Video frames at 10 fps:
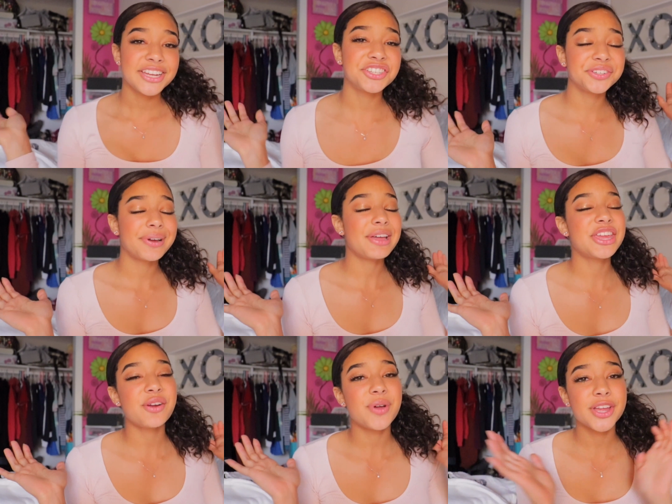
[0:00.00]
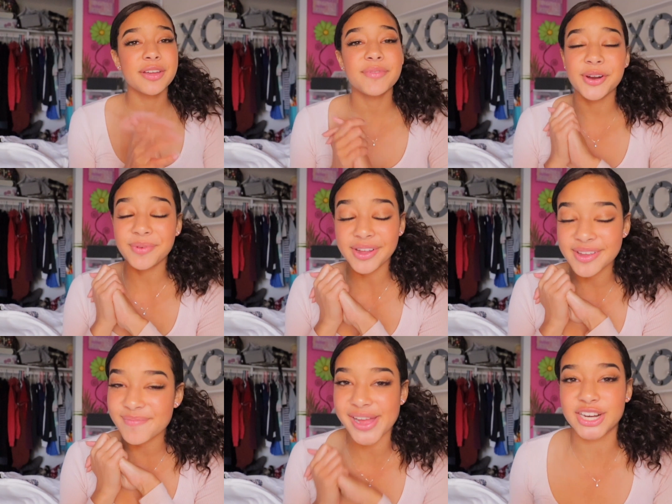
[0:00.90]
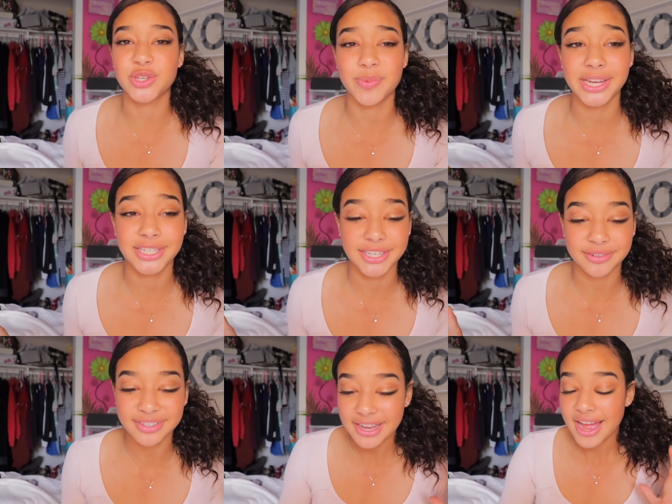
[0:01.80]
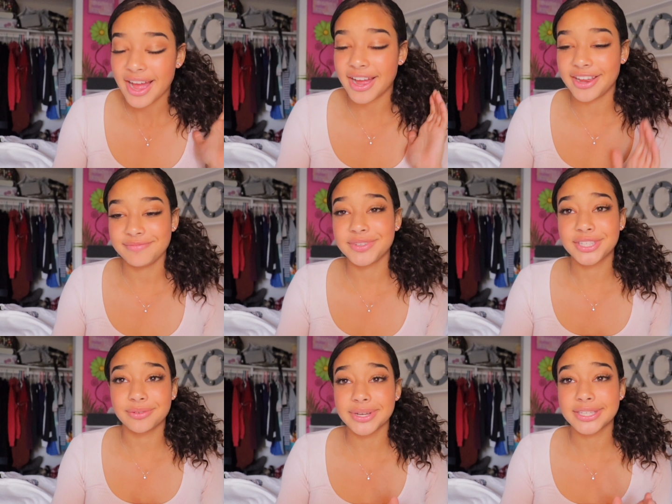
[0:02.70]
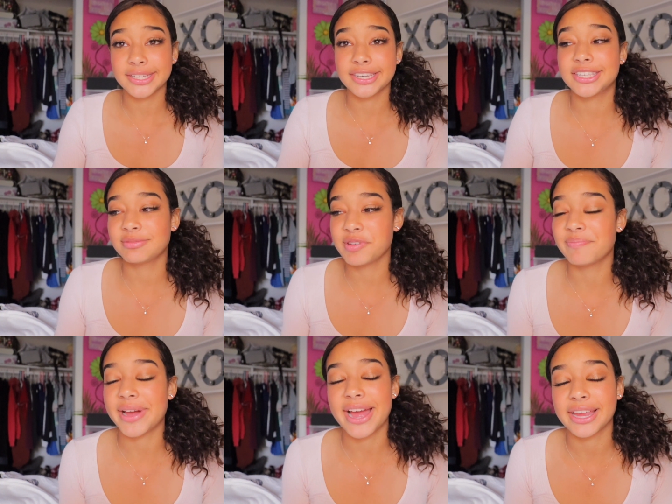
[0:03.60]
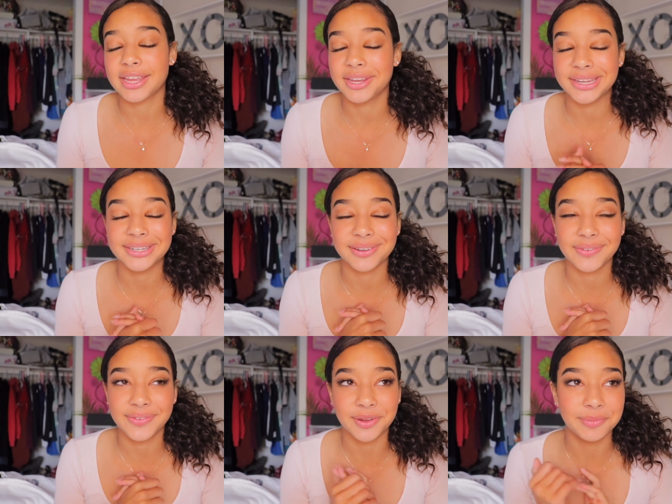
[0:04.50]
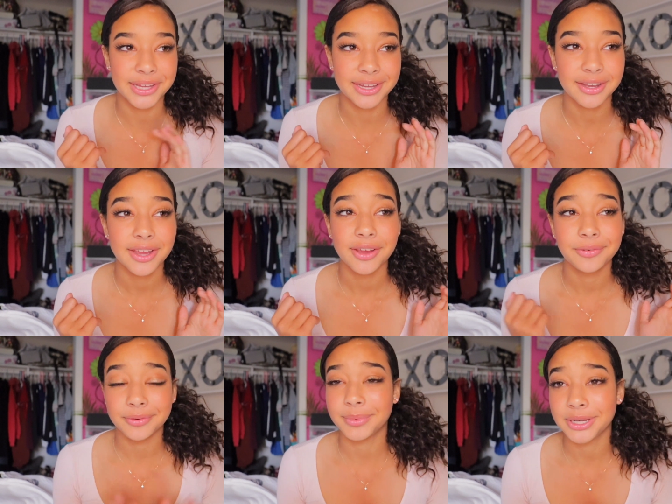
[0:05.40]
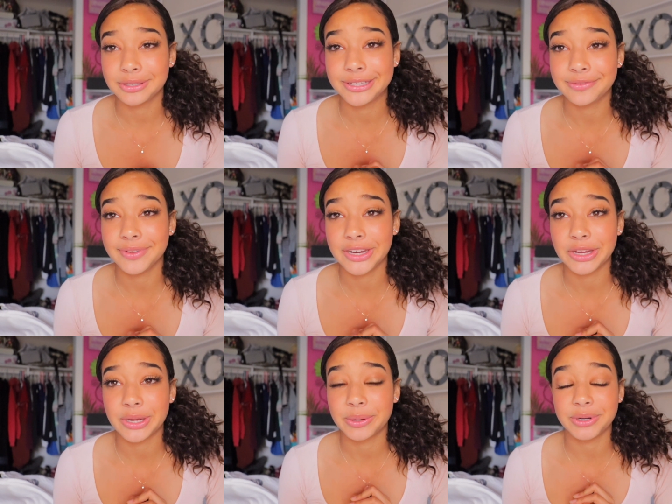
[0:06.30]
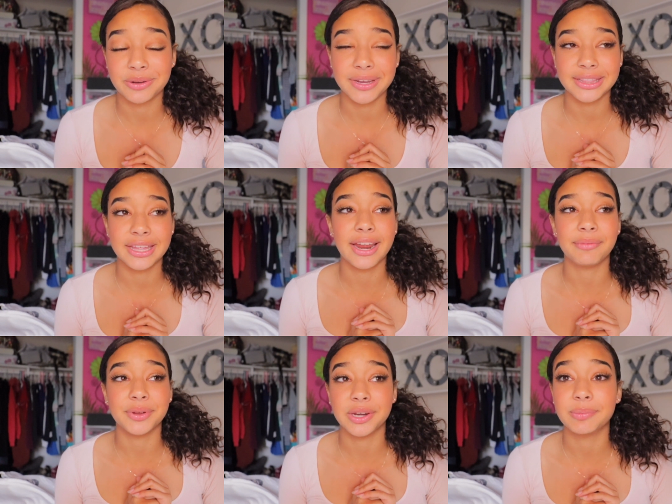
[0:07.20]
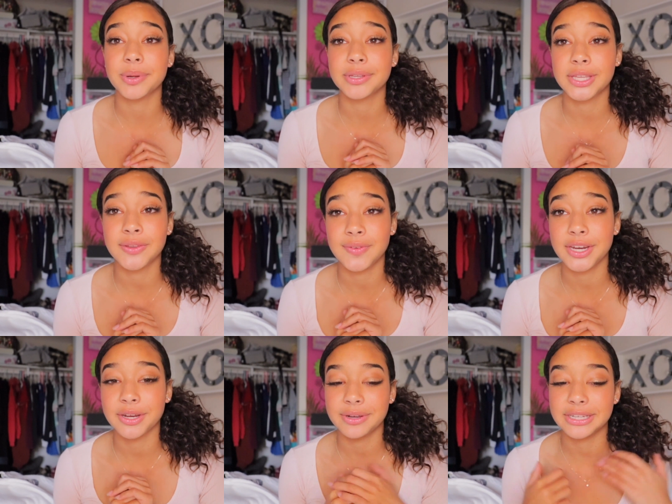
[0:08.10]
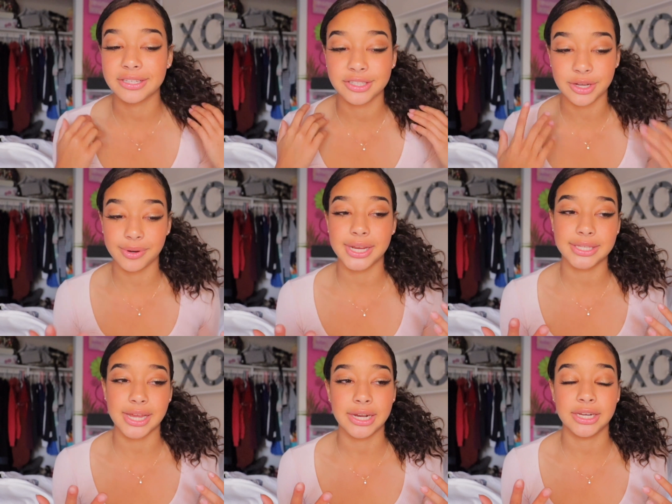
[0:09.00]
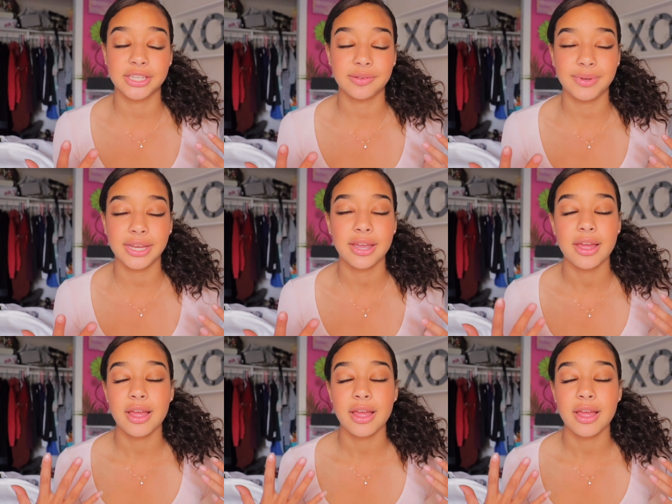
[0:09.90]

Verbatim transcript: Joelle here, welcome or welcome back to my channel. I'm so excited to be back and filming for my YouTube video. Knowing that I'm gonna post this video is so exciting to me.